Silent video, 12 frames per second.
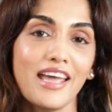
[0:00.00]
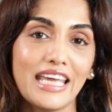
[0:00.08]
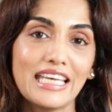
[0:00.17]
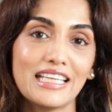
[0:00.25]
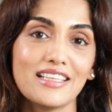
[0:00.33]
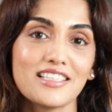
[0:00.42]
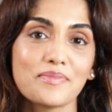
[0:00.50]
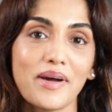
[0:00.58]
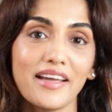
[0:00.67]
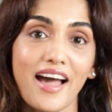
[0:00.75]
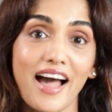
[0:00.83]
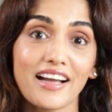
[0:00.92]
It is
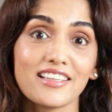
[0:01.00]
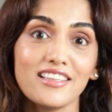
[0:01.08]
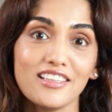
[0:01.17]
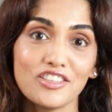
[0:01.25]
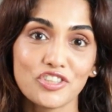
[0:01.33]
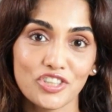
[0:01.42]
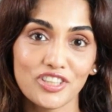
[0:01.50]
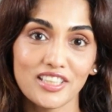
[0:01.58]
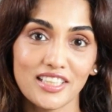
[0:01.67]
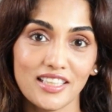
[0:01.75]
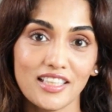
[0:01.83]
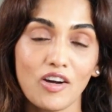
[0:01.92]
my acne journey.